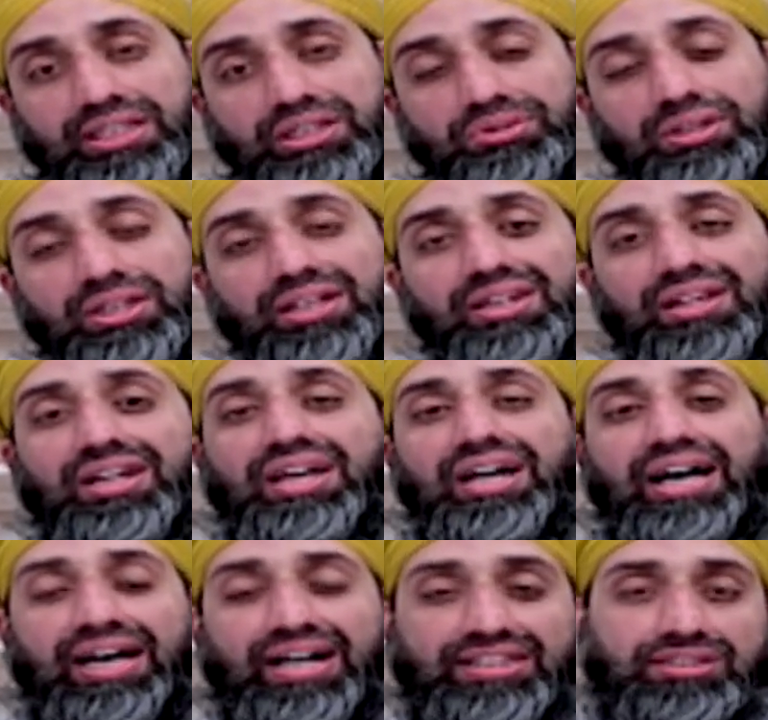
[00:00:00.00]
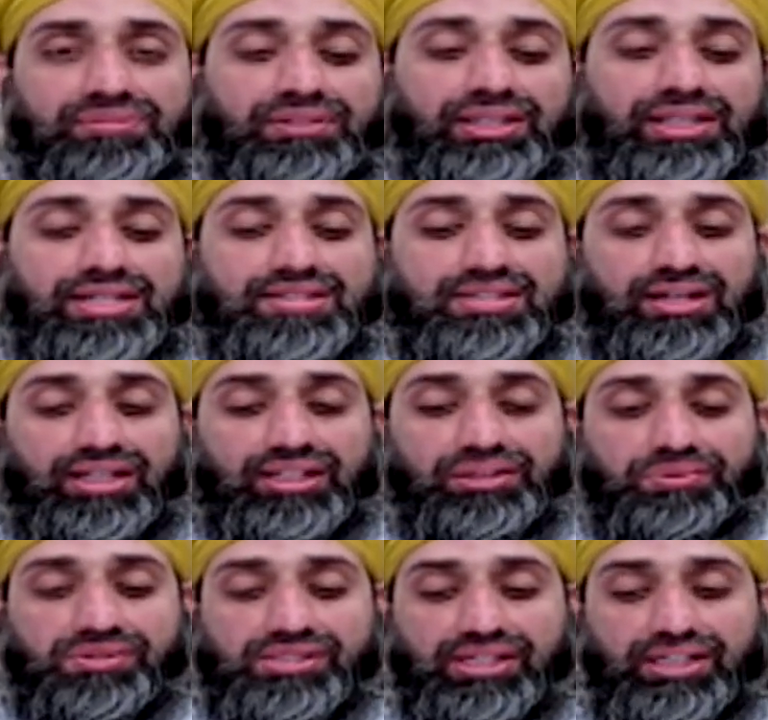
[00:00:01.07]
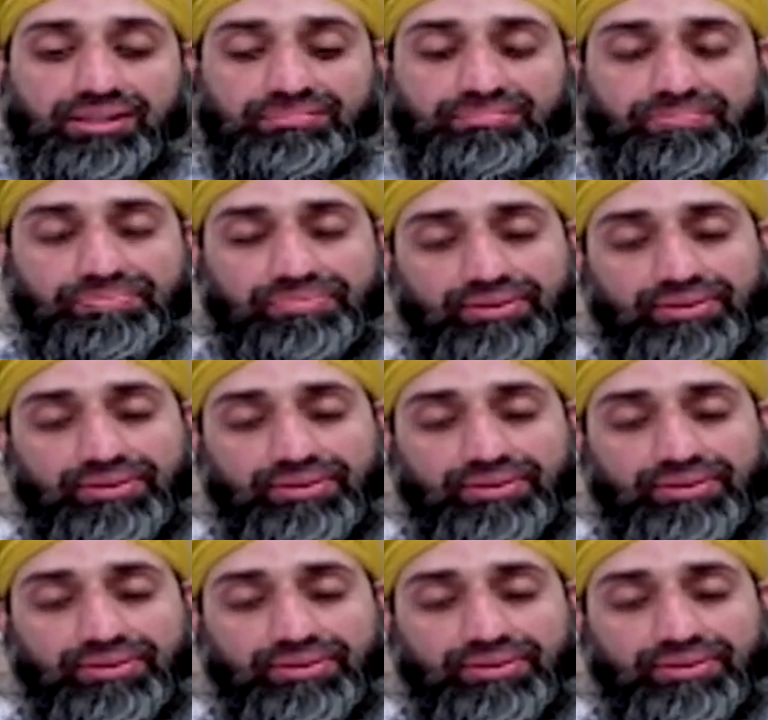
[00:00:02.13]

Sayyidina Adam alayhi salatu wasalam.